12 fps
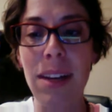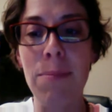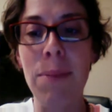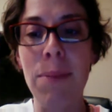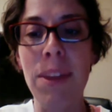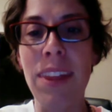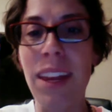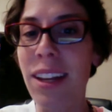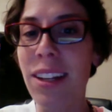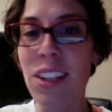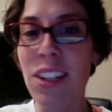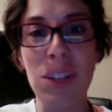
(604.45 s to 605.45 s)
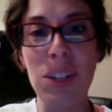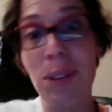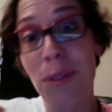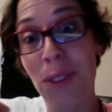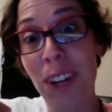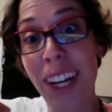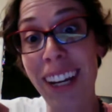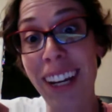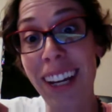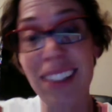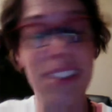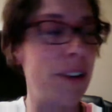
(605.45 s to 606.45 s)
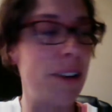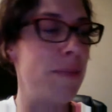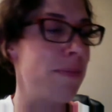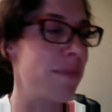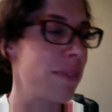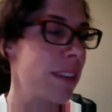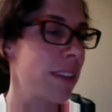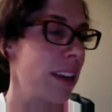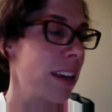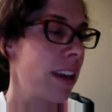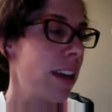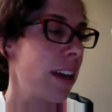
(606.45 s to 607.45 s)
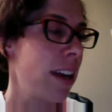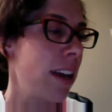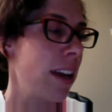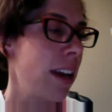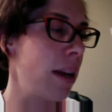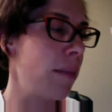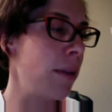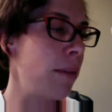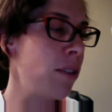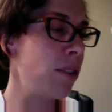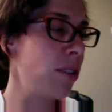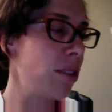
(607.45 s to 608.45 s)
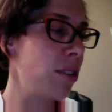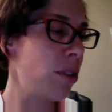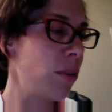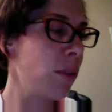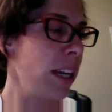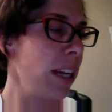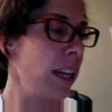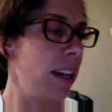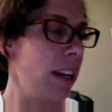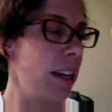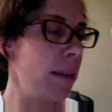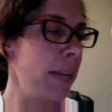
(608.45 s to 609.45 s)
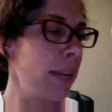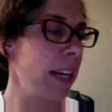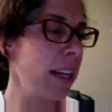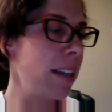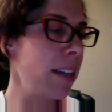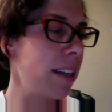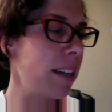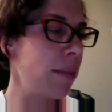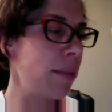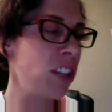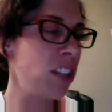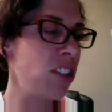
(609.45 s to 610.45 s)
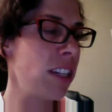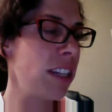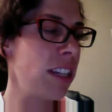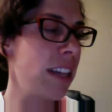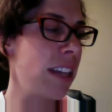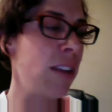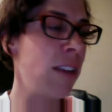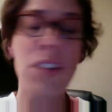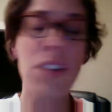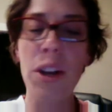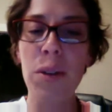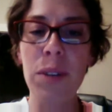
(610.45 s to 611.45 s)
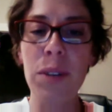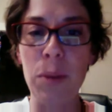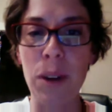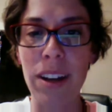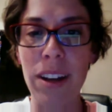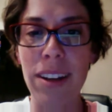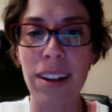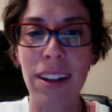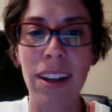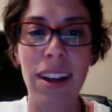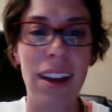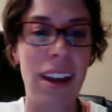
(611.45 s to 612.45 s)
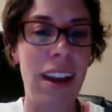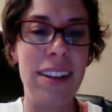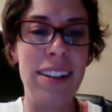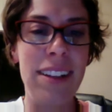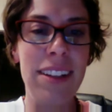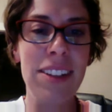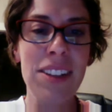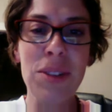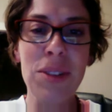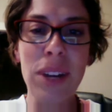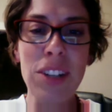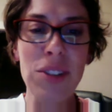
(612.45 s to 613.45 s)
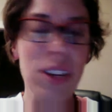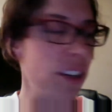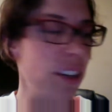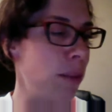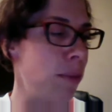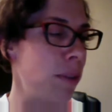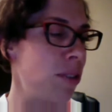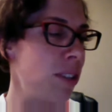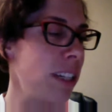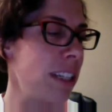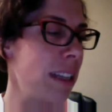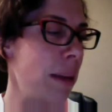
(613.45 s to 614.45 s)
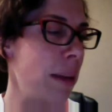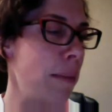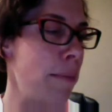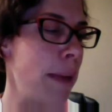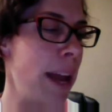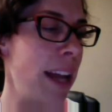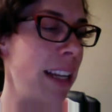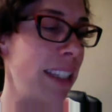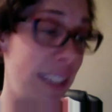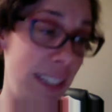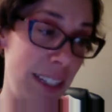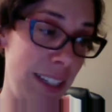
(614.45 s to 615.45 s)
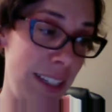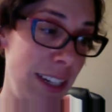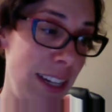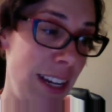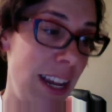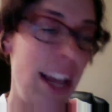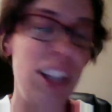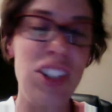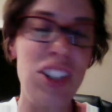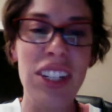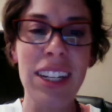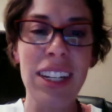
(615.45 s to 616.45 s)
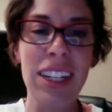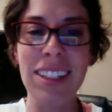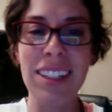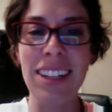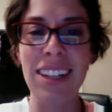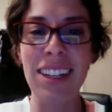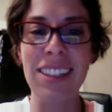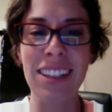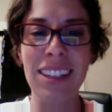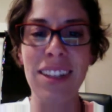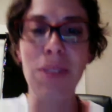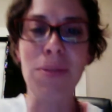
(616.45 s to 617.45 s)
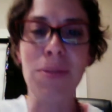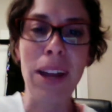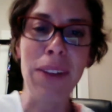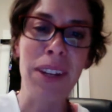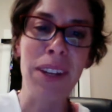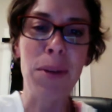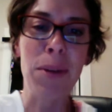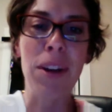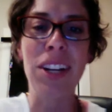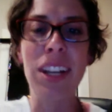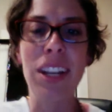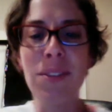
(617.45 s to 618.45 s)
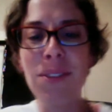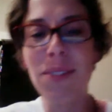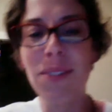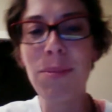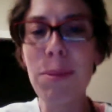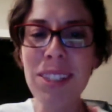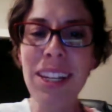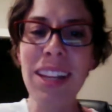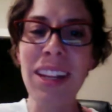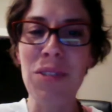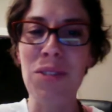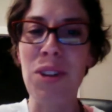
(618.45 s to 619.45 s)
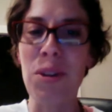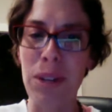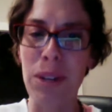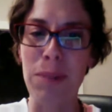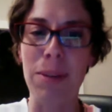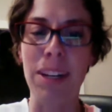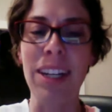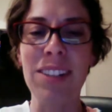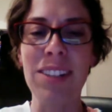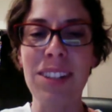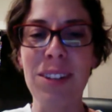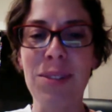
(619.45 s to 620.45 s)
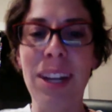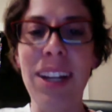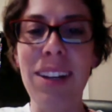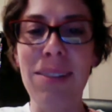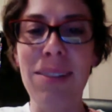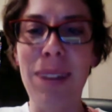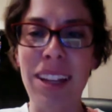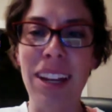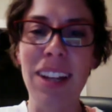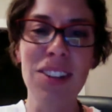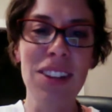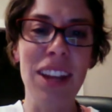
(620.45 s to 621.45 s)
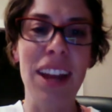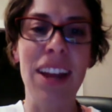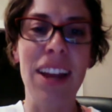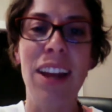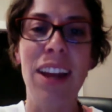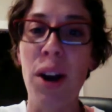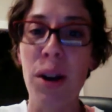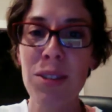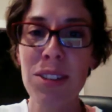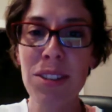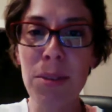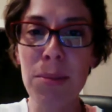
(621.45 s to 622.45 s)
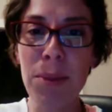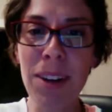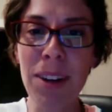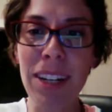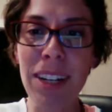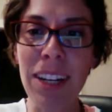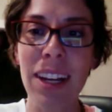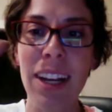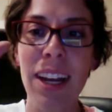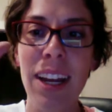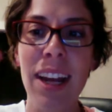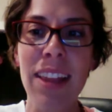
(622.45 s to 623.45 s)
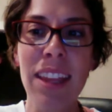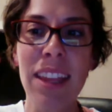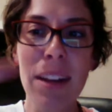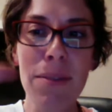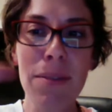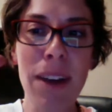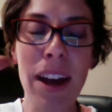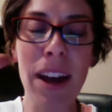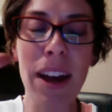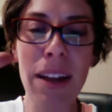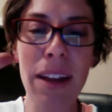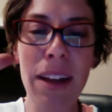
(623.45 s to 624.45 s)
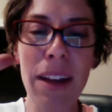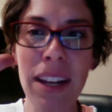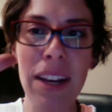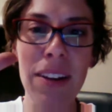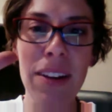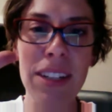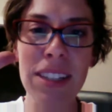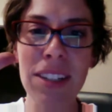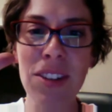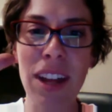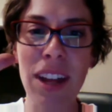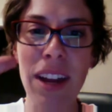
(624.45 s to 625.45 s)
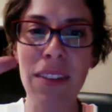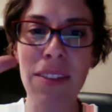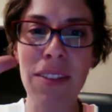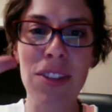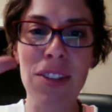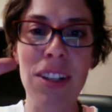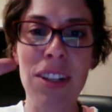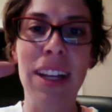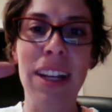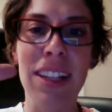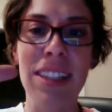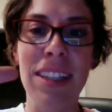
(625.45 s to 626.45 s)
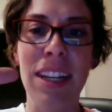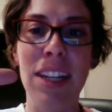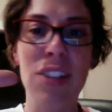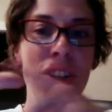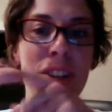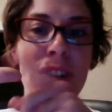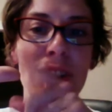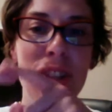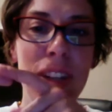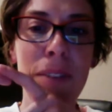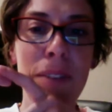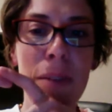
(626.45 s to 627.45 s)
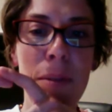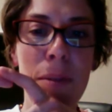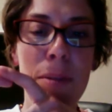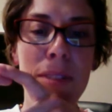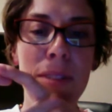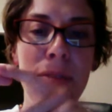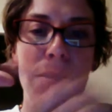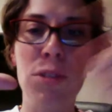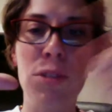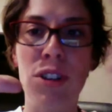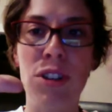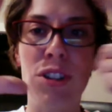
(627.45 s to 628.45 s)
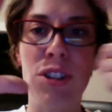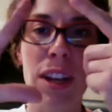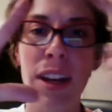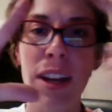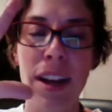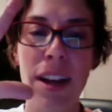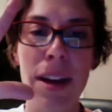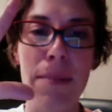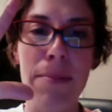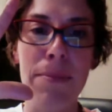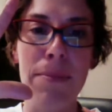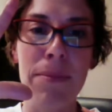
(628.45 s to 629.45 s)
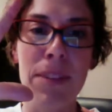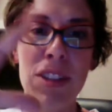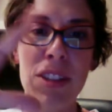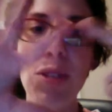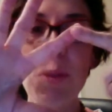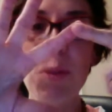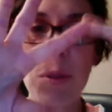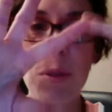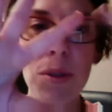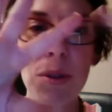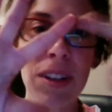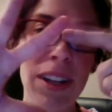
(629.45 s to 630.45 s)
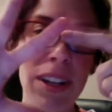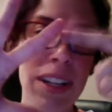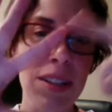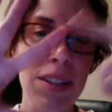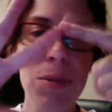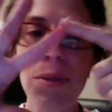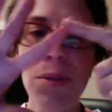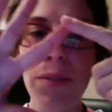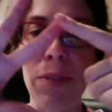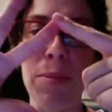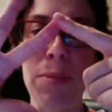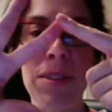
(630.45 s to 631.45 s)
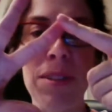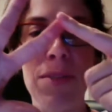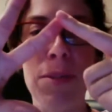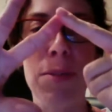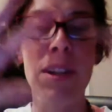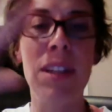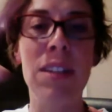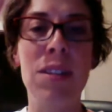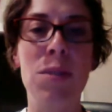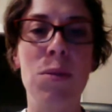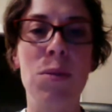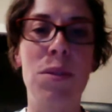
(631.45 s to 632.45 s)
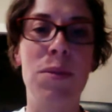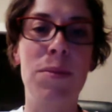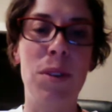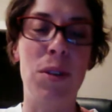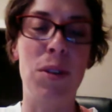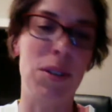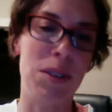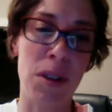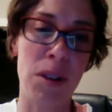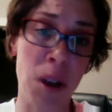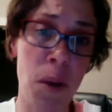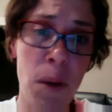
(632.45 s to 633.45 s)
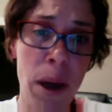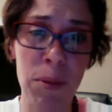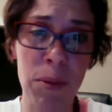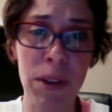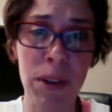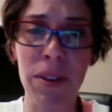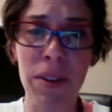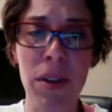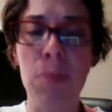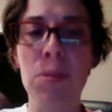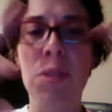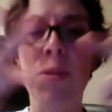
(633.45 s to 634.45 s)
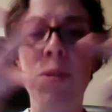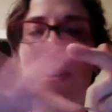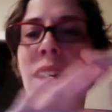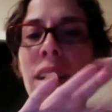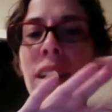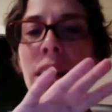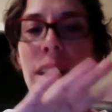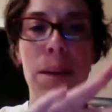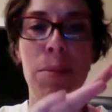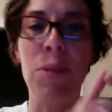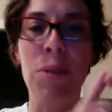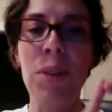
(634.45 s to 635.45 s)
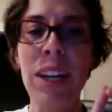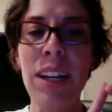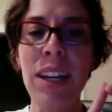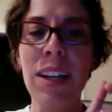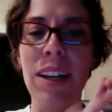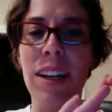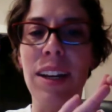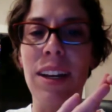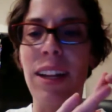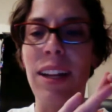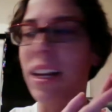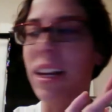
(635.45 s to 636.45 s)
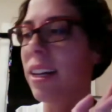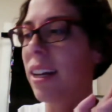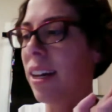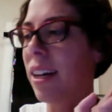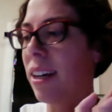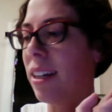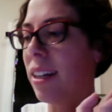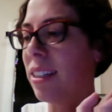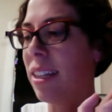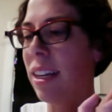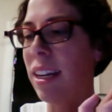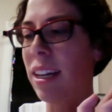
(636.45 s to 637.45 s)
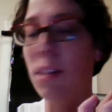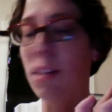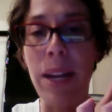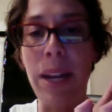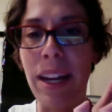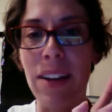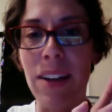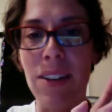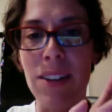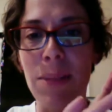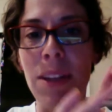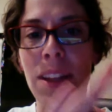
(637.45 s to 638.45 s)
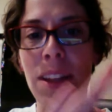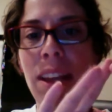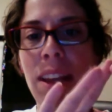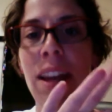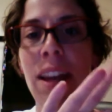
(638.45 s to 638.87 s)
but then she was free. So number three main objection is I don't know anyone. And there's a great trainer, Patrice Madison, and she does a little five-finger party. And people say they don't know anybody. Here's a great way they can do that. Host their own party. And think of 5 kind of areas in your life that you're in, like let's say church, invite one person from church. School, your kid's school, invite one person from your kid's school, or co-op or whatever if you homeschool. 3, like let's say your bank or something like that.